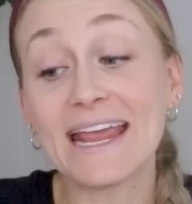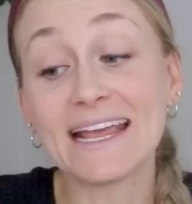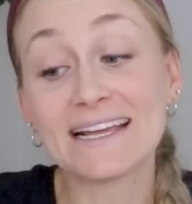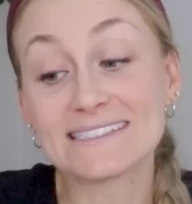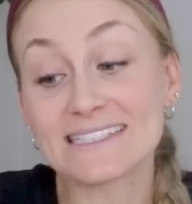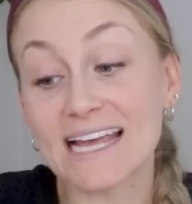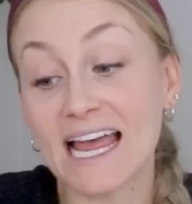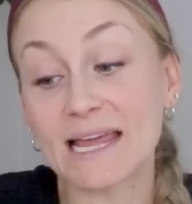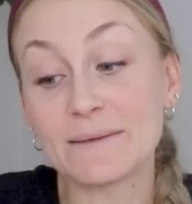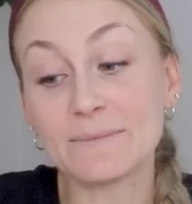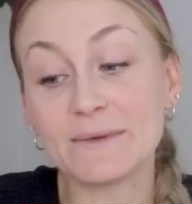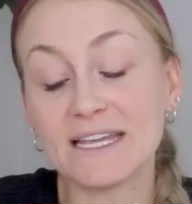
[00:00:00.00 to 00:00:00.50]

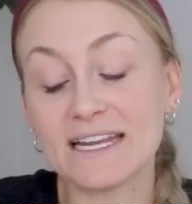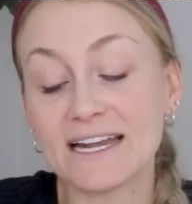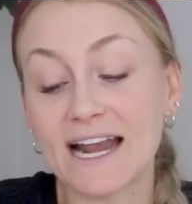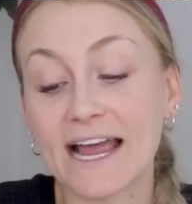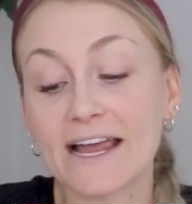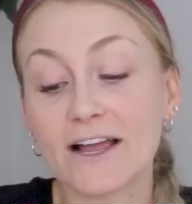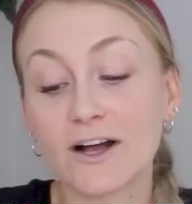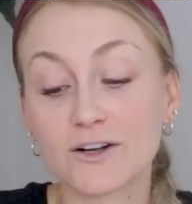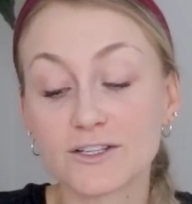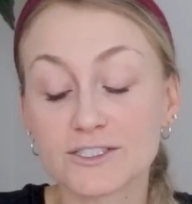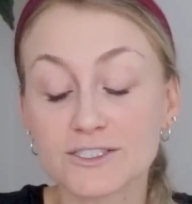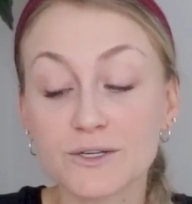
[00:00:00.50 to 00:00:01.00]
And I mean,
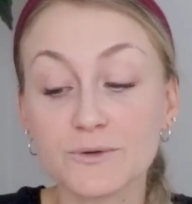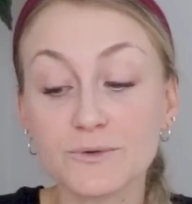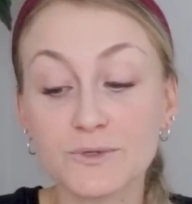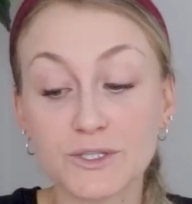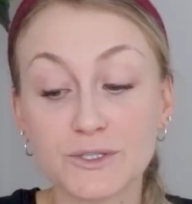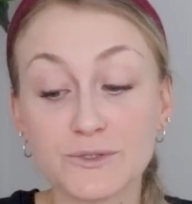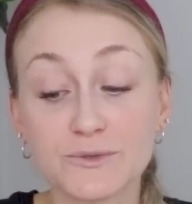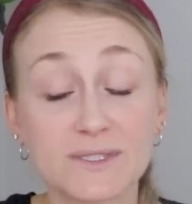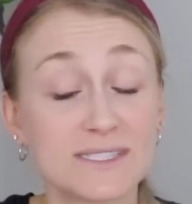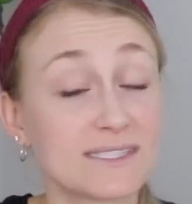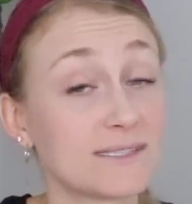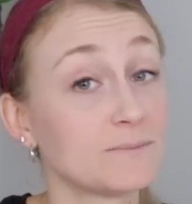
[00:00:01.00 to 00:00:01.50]
I also
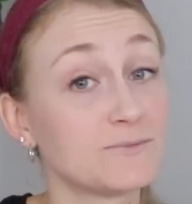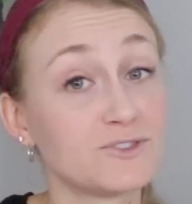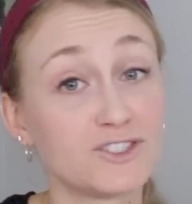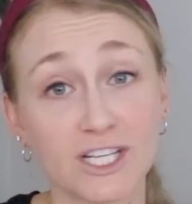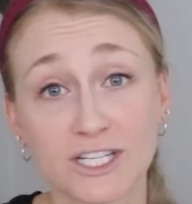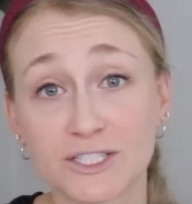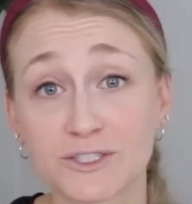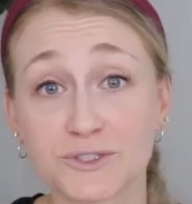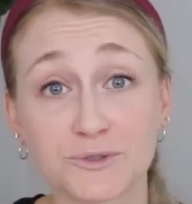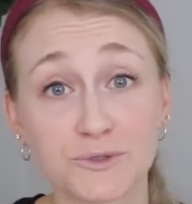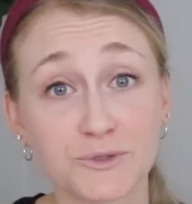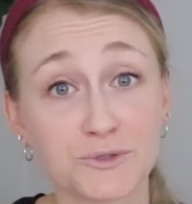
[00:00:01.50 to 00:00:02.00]
use some
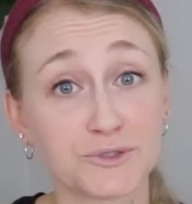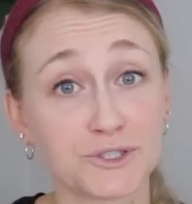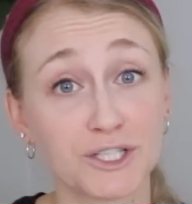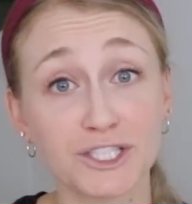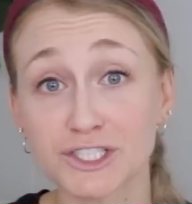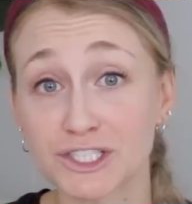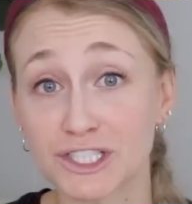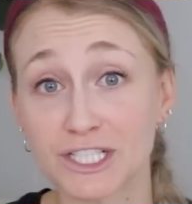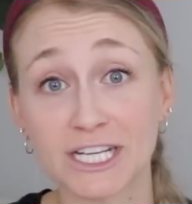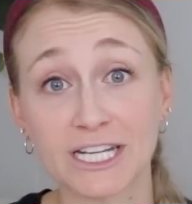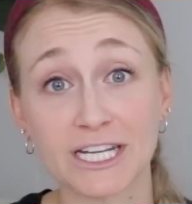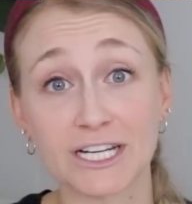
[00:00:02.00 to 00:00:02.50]
Gentle
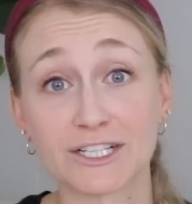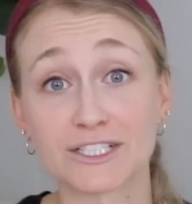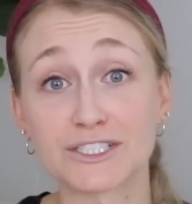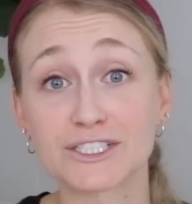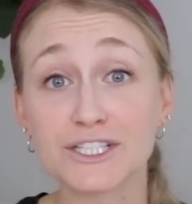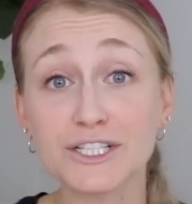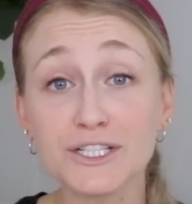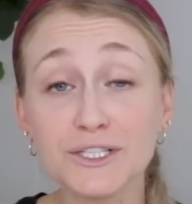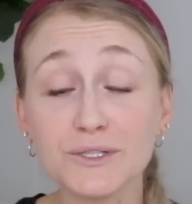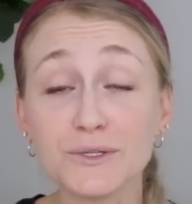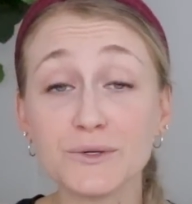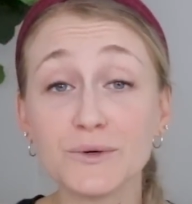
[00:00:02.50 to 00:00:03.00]
Nutrition here
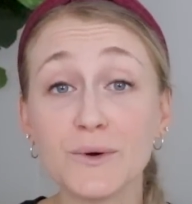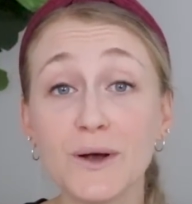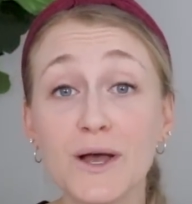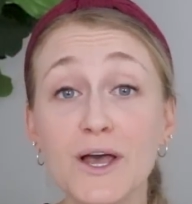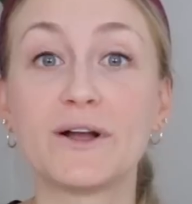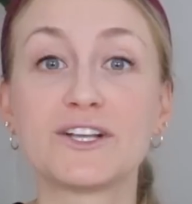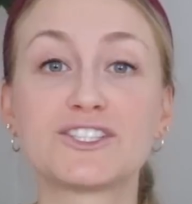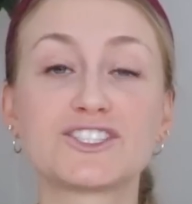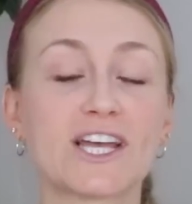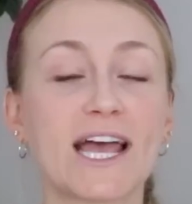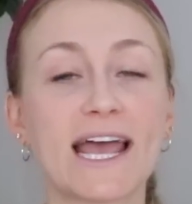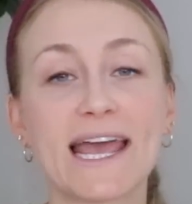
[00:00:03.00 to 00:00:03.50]
too,
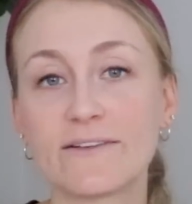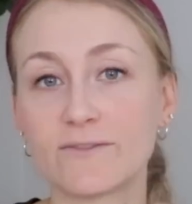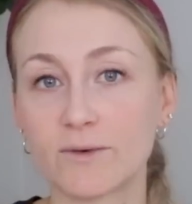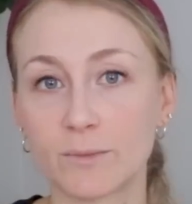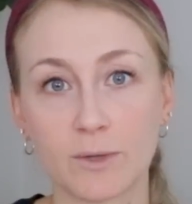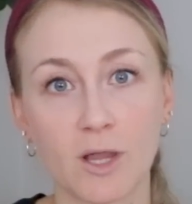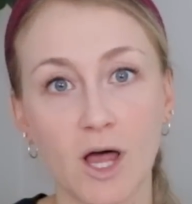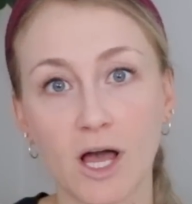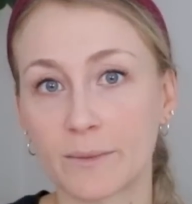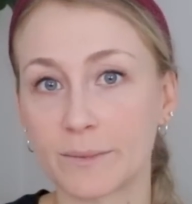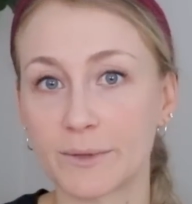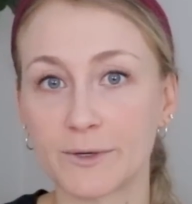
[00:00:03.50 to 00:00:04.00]
which I have a
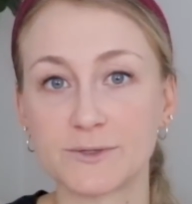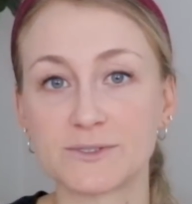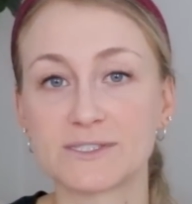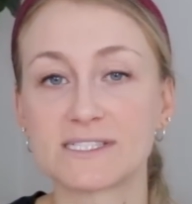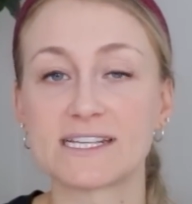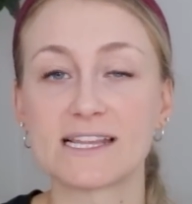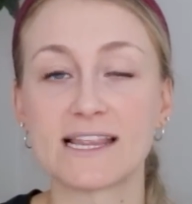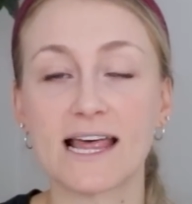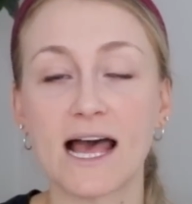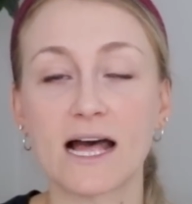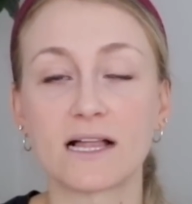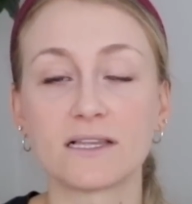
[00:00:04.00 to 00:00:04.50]
blog post
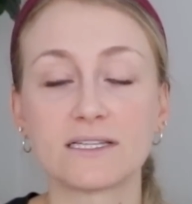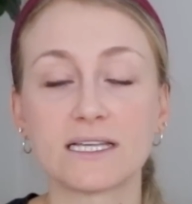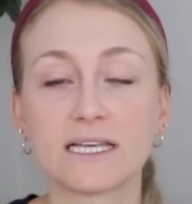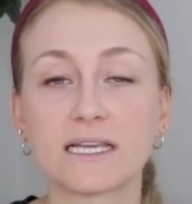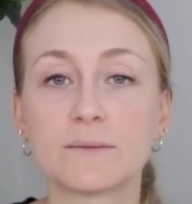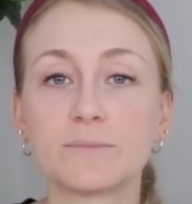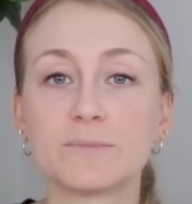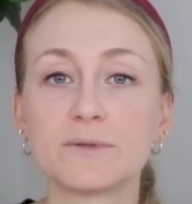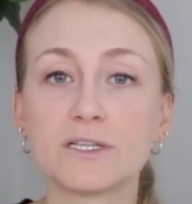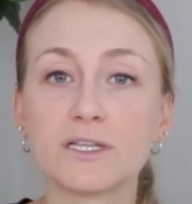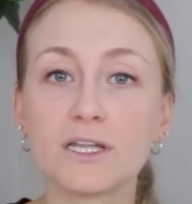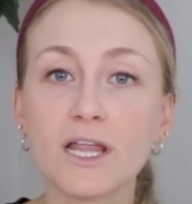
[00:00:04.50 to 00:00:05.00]
to that, I'll
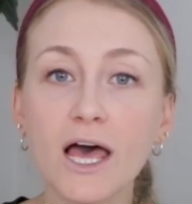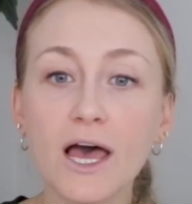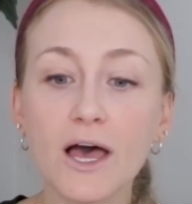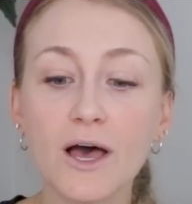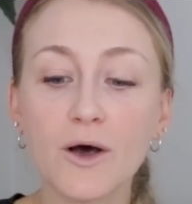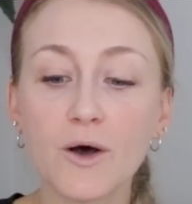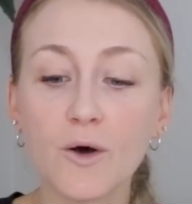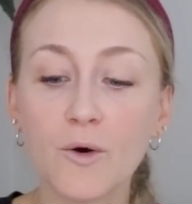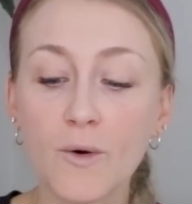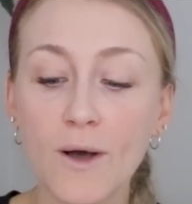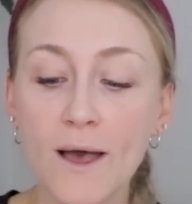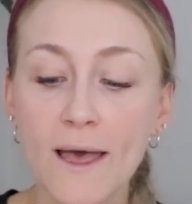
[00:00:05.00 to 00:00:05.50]
link
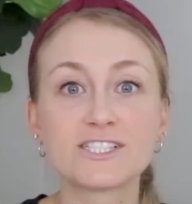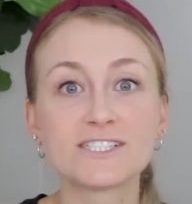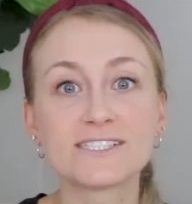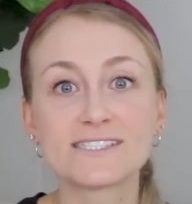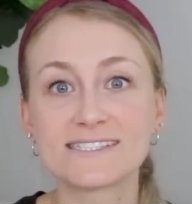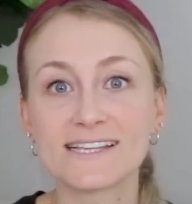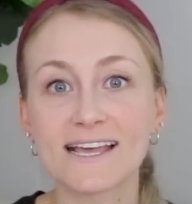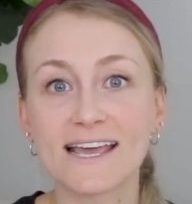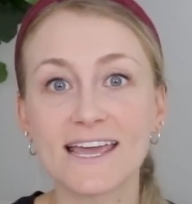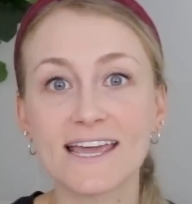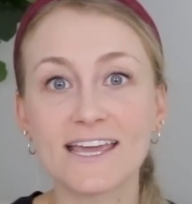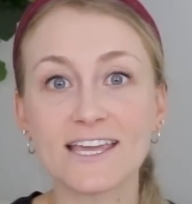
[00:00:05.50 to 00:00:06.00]
below, to
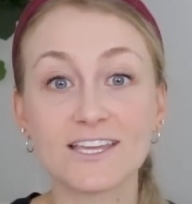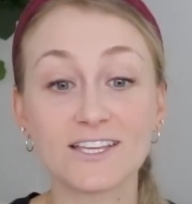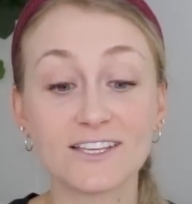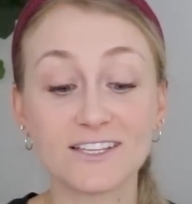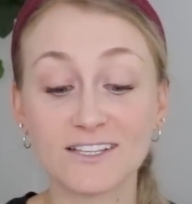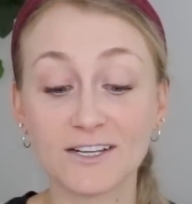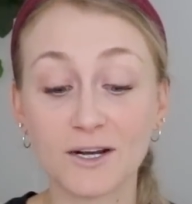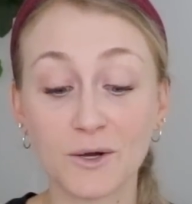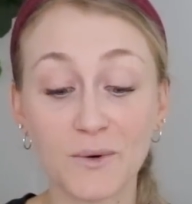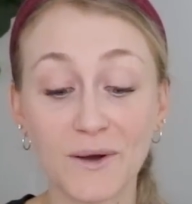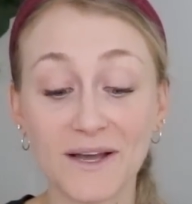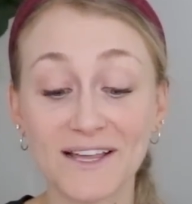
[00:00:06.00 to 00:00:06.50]
say,
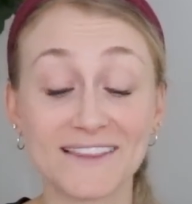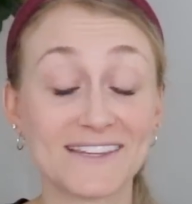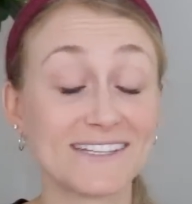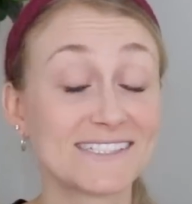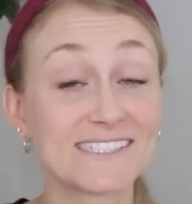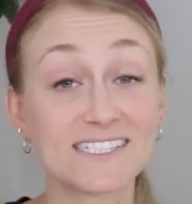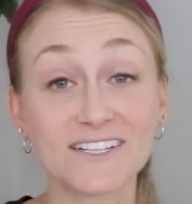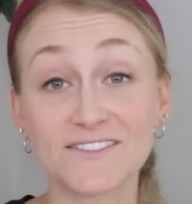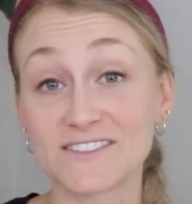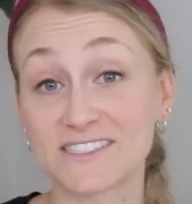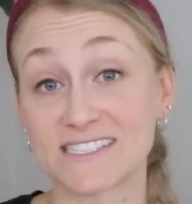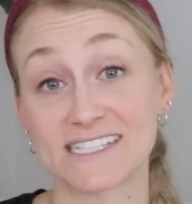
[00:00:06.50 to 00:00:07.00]
you know what, this
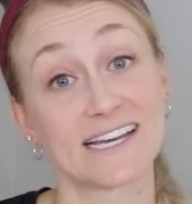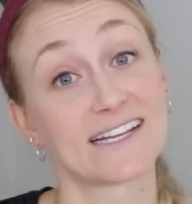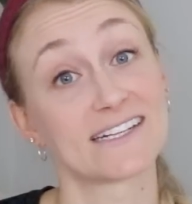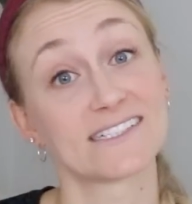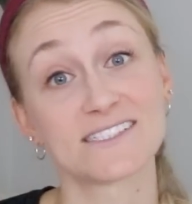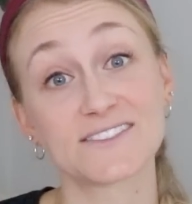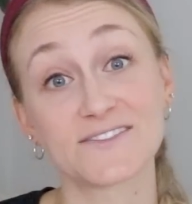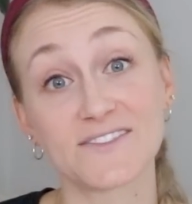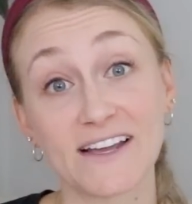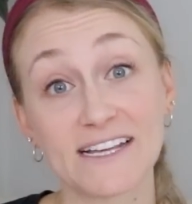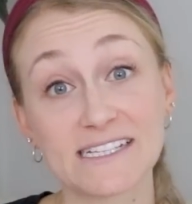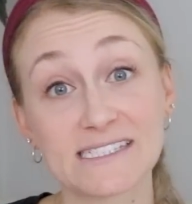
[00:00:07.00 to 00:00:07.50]
stuff
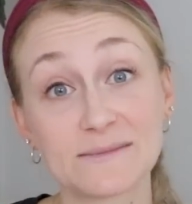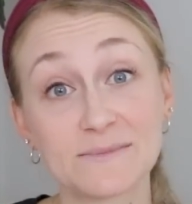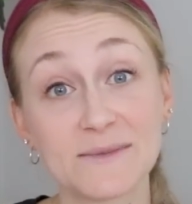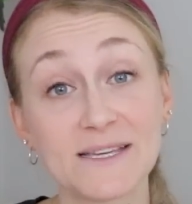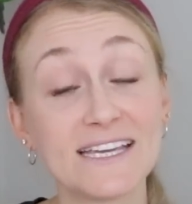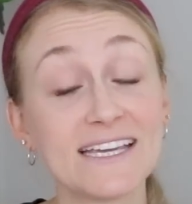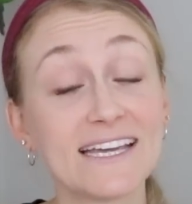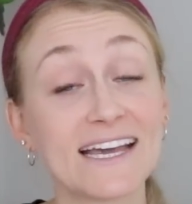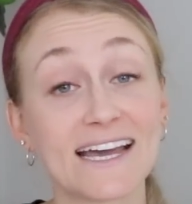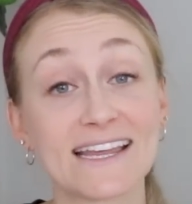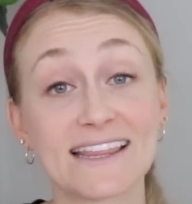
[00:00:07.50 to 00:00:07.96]
satisfies me.